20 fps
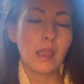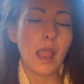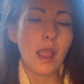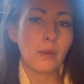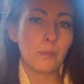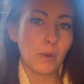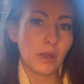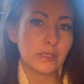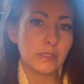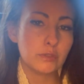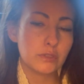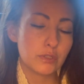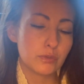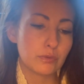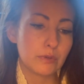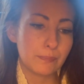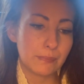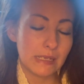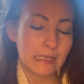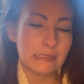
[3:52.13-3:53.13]
I want you to
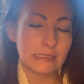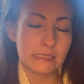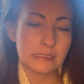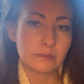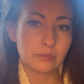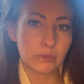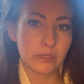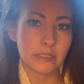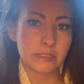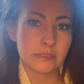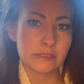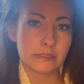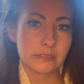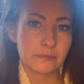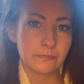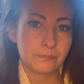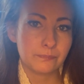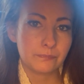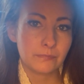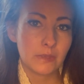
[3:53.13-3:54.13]
repeat these words.
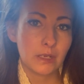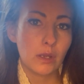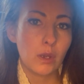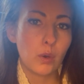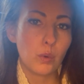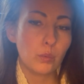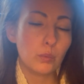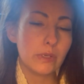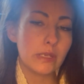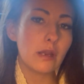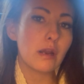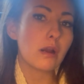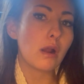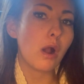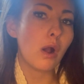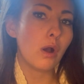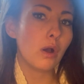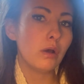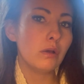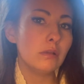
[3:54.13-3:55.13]
We are
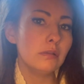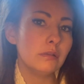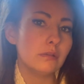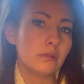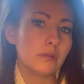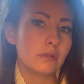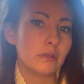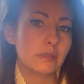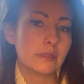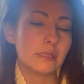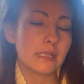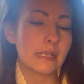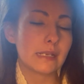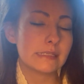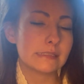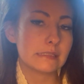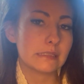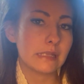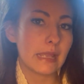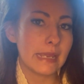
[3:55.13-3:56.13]
all that
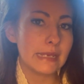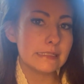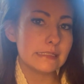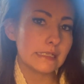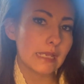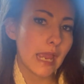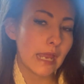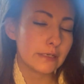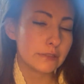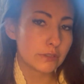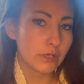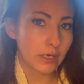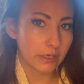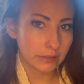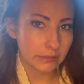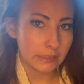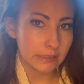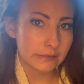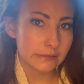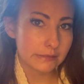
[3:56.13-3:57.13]
is light and
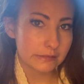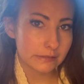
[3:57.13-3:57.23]
darkness.